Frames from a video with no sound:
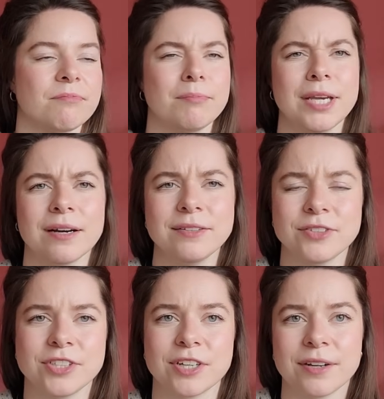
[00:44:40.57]
be kind to
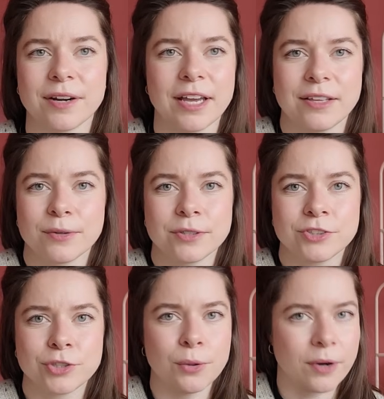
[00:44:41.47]
each other. And you're
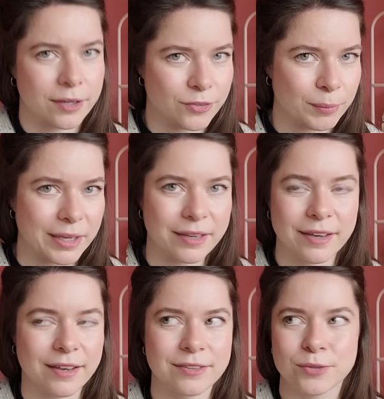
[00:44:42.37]
so kind to me
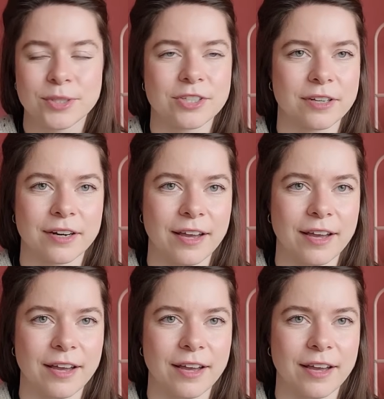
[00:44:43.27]
and to each other.